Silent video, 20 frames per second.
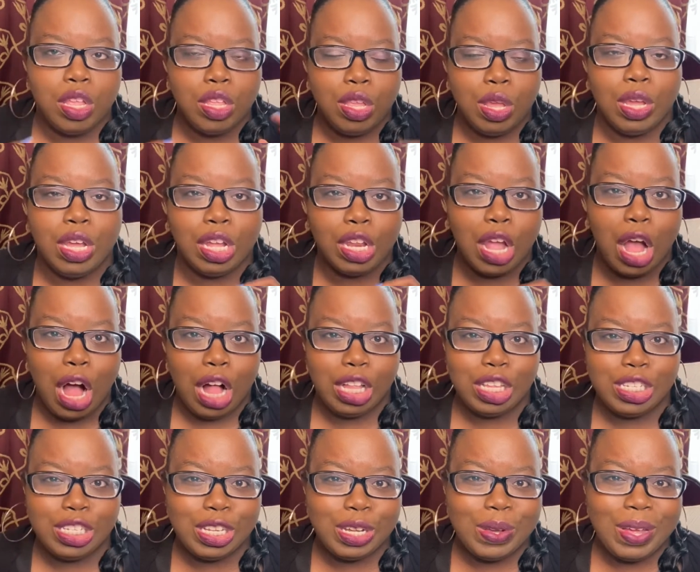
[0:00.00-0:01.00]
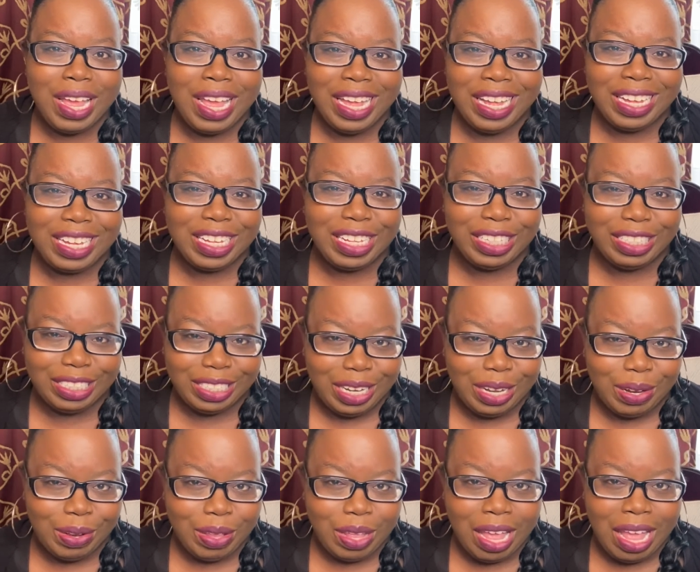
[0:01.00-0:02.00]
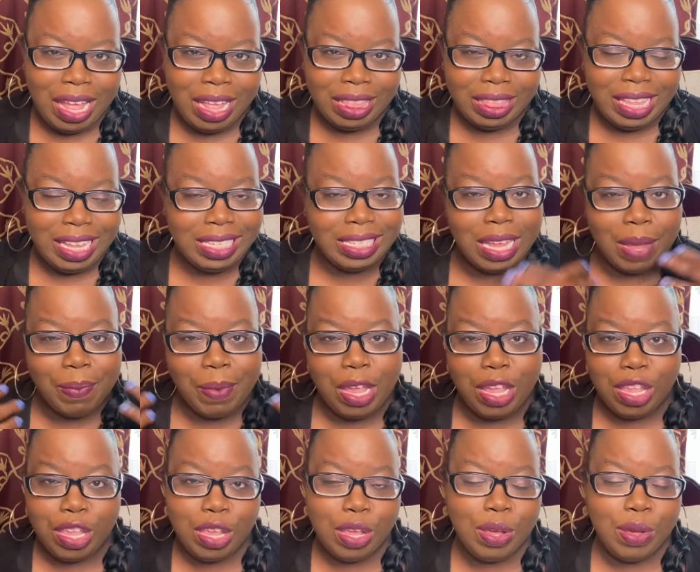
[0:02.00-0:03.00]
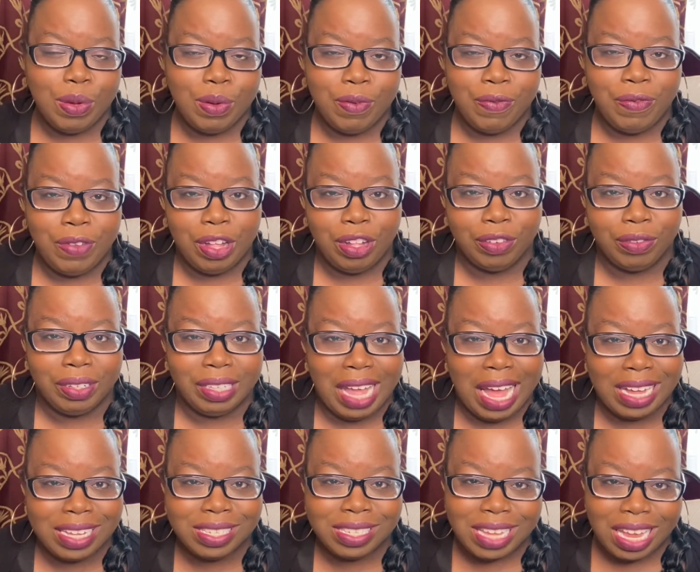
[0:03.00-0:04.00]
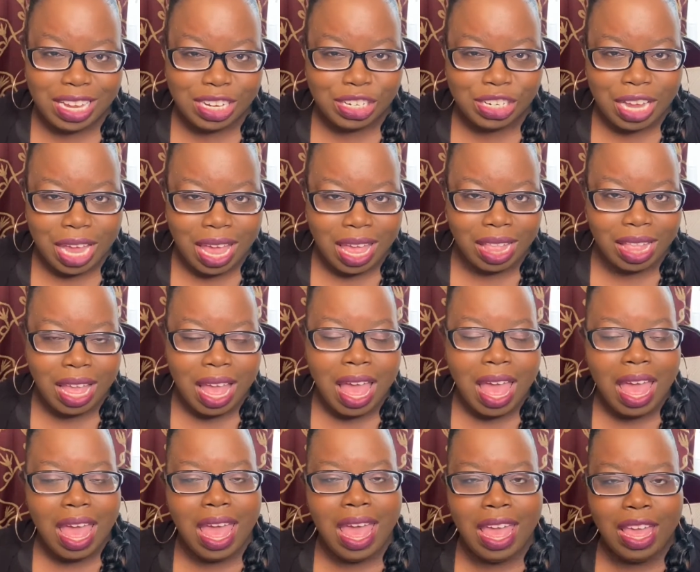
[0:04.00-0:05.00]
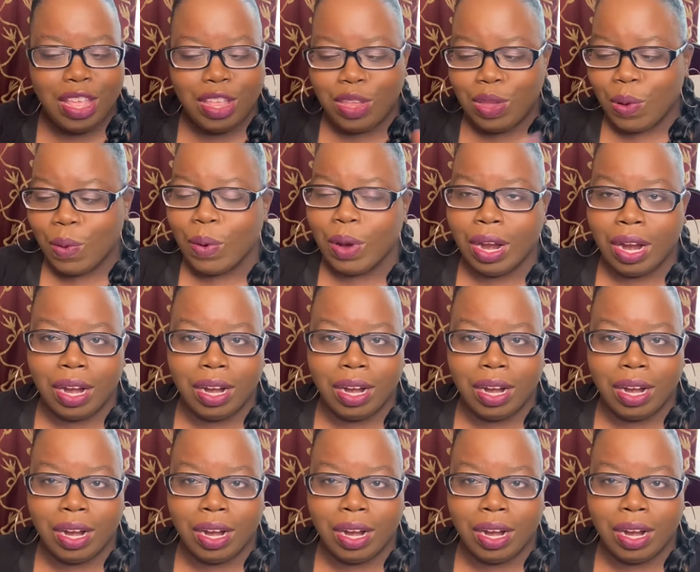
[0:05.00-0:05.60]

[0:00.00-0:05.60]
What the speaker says: You can also include in things that make you feel relaxation in your